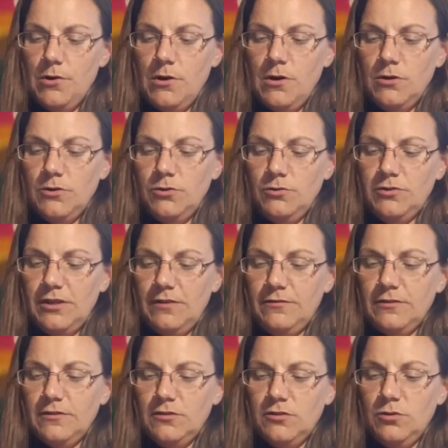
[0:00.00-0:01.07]
2 7s
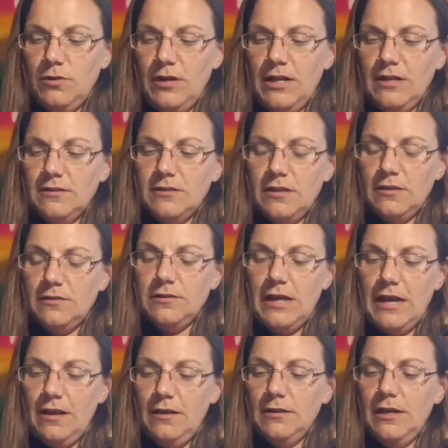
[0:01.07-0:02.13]
and 2 8s. That's
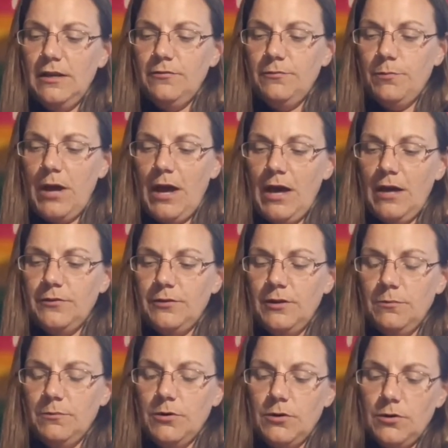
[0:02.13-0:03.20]
life path
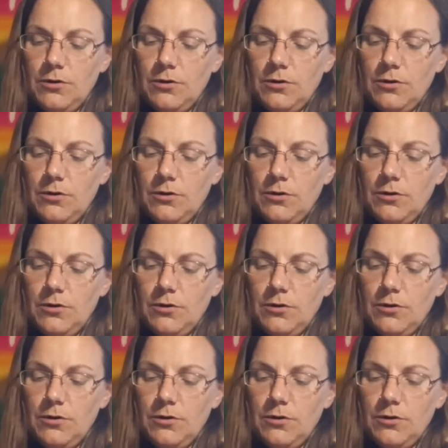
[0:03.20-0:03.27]
number.